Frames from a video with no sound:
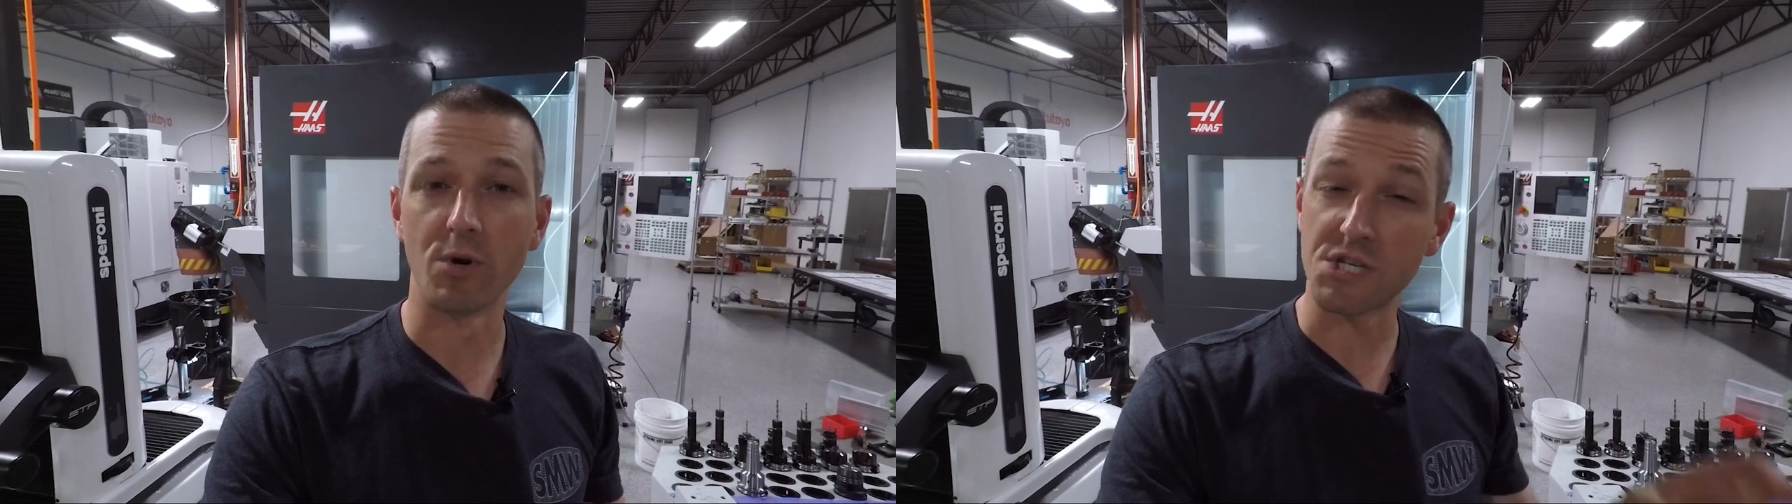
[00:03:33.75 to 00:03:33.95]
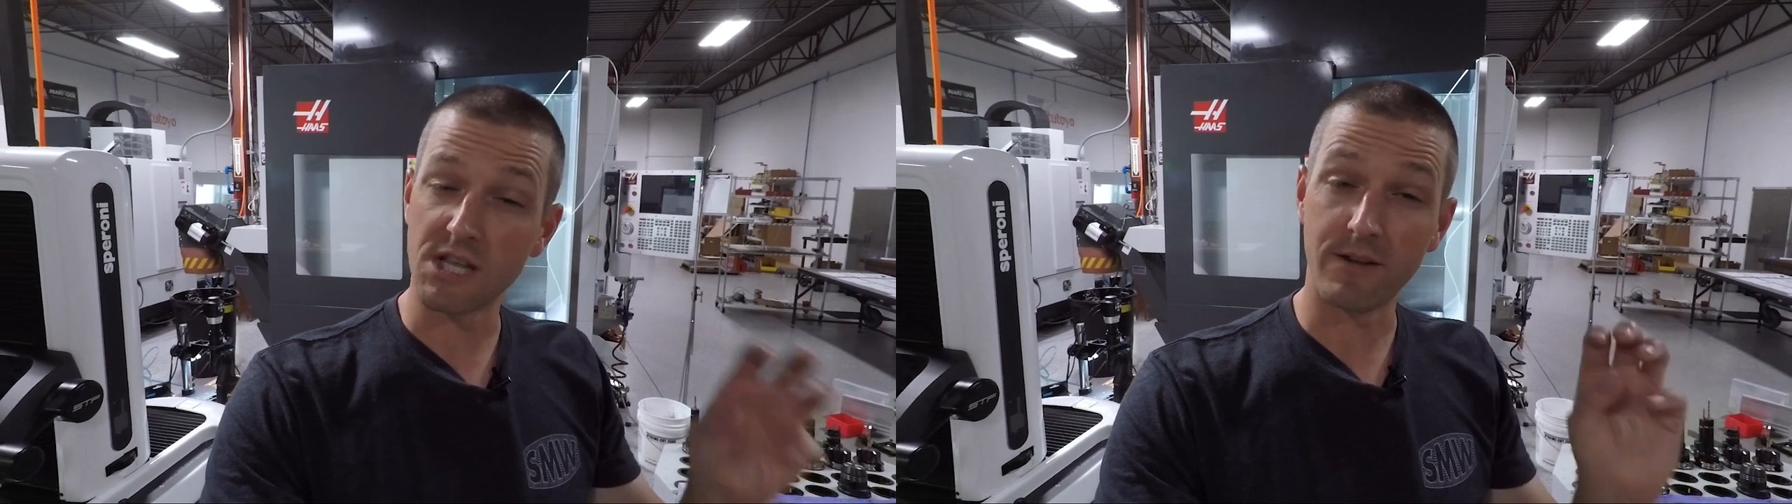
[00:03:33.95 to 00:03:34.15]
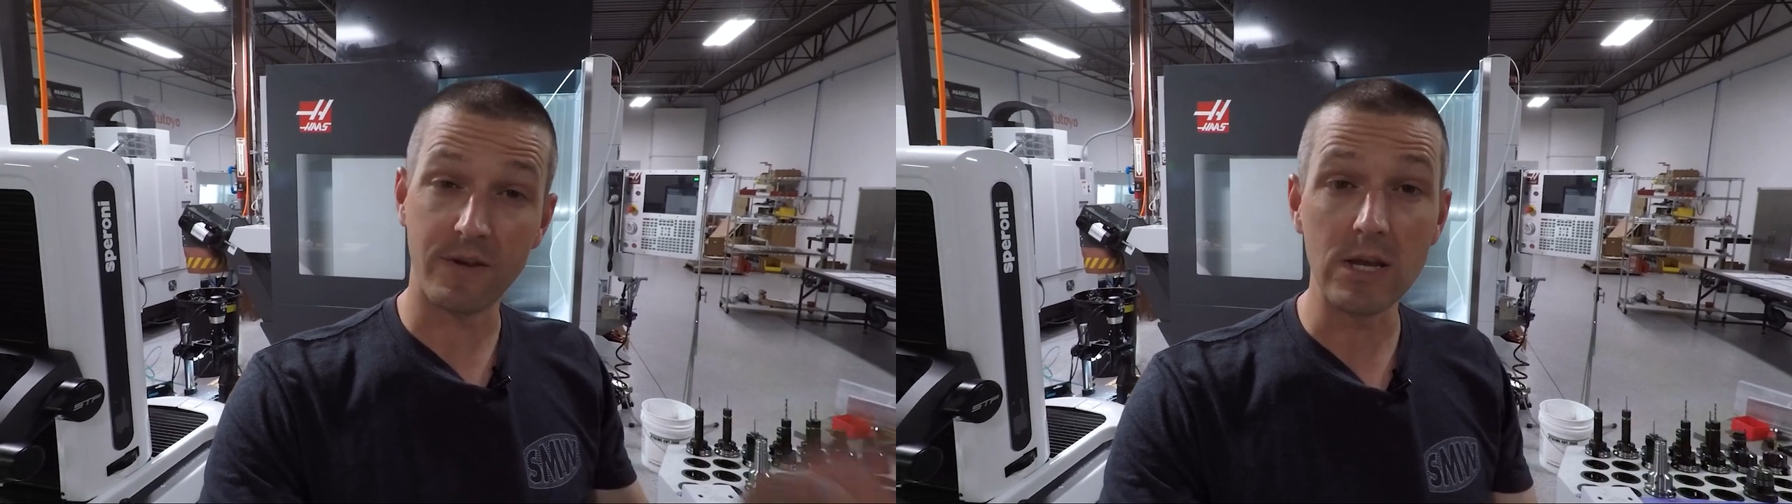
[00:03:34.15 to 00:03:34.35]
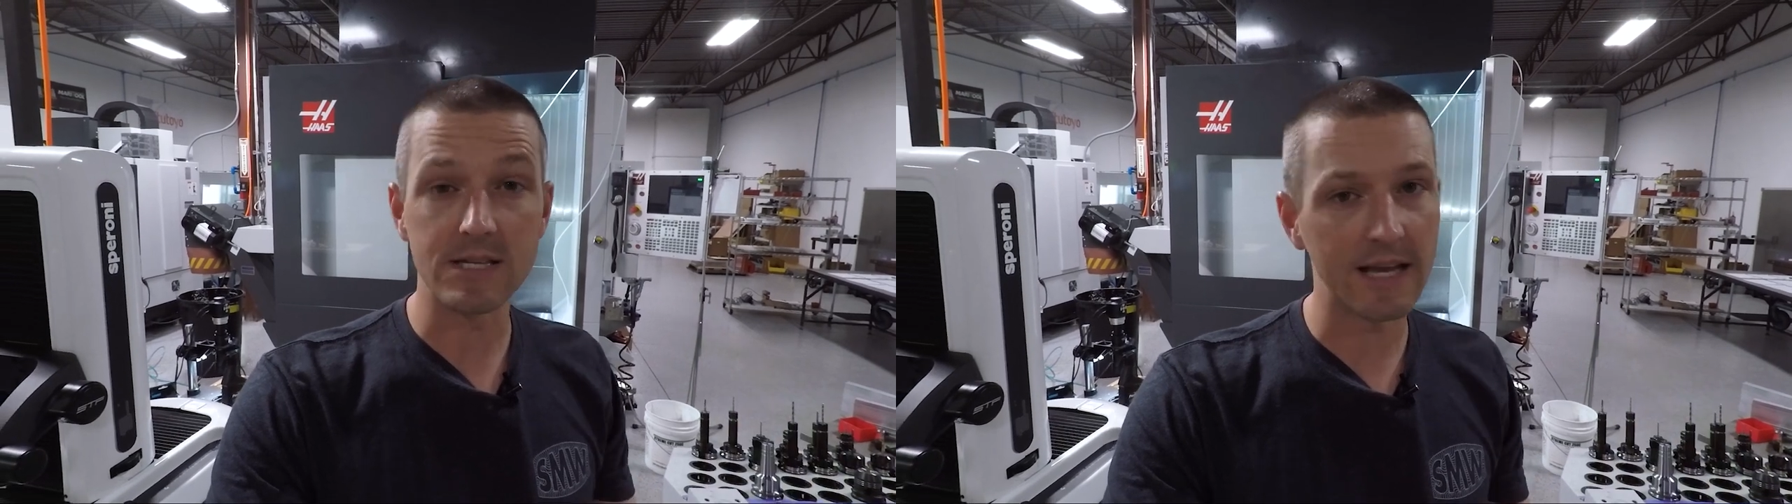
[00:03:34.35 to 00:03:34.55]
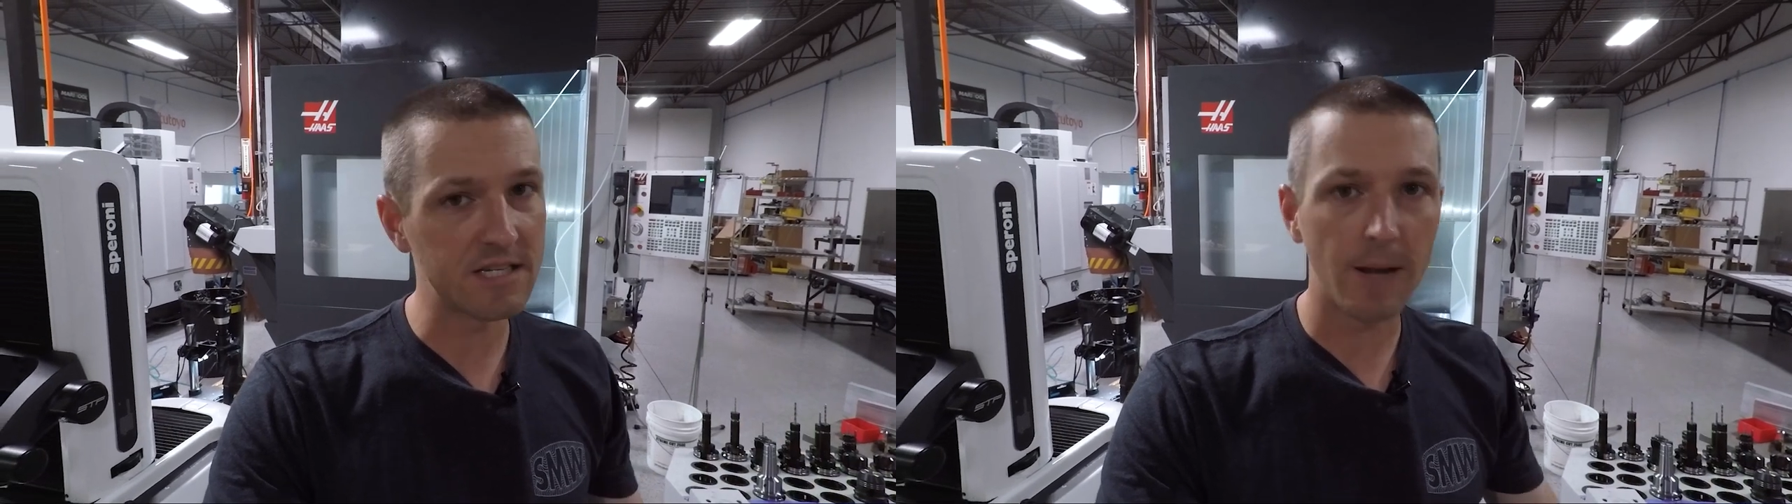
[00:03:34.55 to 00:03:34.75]
which is that if he
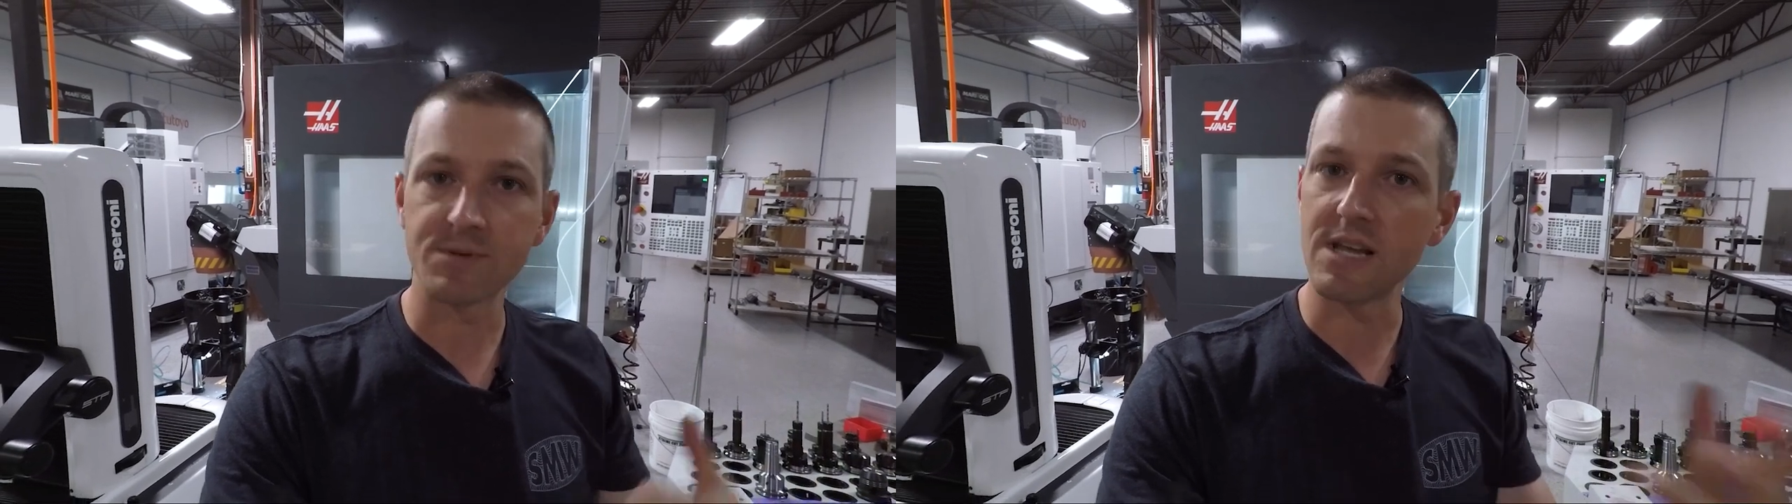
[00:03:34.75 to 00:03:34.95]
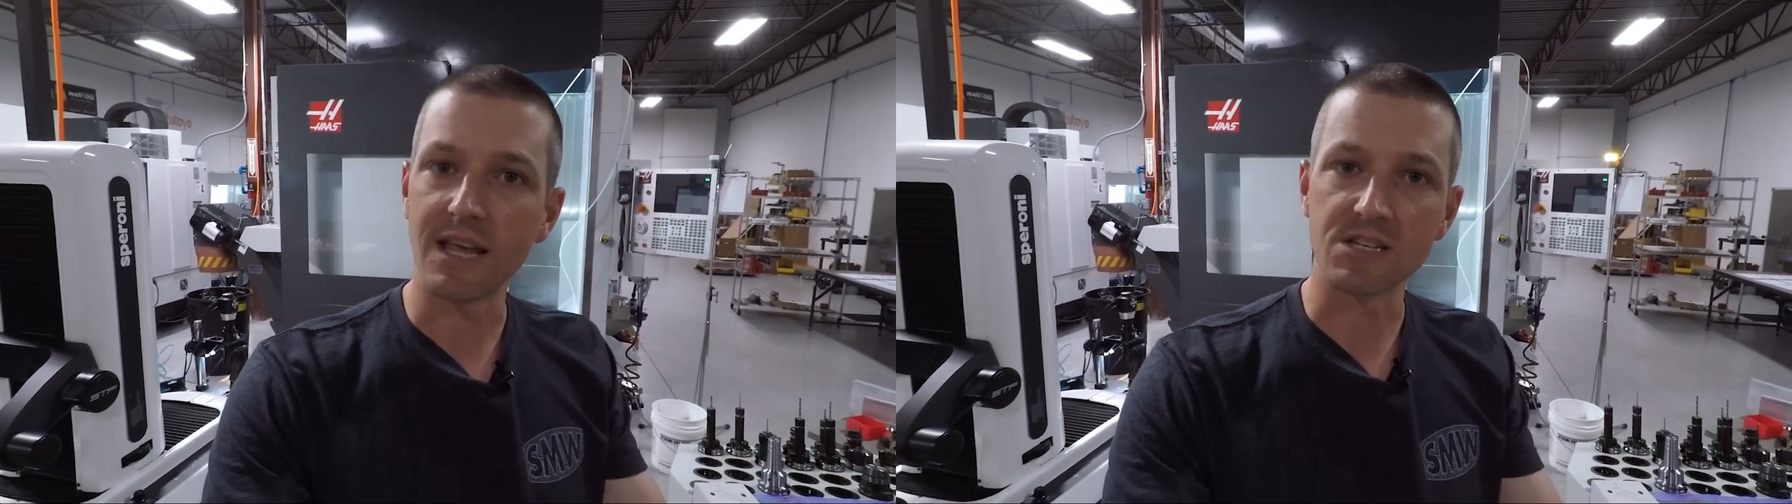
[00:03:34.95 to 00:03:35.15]
sets up, say,